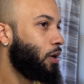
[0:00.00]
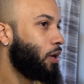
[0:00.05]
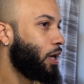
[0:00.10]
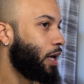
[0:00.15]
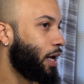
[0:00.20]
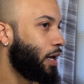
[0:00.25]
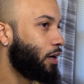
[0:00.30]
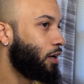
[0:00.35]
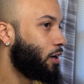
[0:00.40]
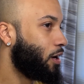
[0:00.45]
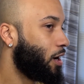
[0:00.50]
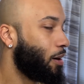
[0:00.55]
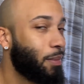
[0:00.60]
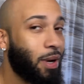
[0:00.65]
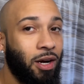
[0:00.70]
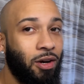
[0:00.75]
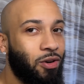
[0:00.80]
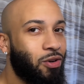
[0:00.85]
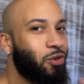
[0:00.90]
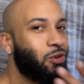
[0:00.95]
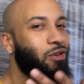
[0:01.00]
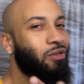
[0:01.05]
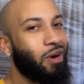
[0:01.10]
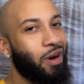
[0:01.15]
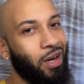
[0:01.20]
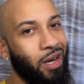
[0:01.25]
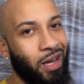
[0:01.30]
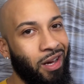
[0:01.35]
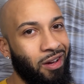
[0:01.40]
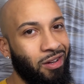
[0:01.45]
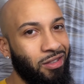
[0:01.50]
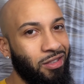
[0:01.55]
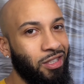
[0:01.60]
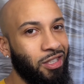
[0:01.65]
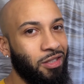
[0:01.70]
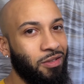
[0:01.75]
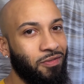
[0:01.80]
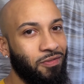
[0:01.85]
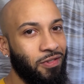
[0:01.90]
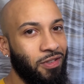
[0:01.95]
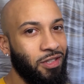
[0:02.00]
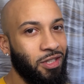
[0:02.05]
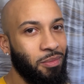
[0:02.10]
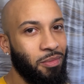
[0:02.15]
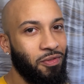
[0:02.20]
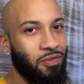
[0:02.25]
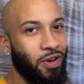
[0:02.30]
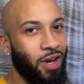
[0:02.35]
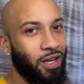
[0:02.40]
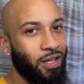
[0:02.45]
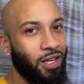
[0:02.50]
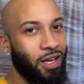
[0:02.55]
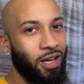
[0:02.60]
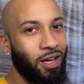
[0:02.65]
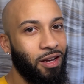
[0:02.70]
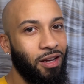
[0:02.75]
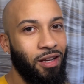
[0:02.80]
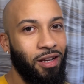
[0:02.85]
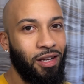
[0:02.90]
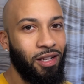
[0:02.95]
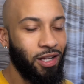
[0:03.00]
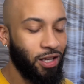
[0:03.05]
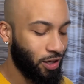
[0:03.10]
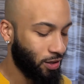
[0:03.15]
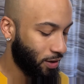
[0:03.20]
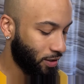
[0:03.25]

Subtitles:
And I'm not going to do it right now, just for the simple fact that, you know, I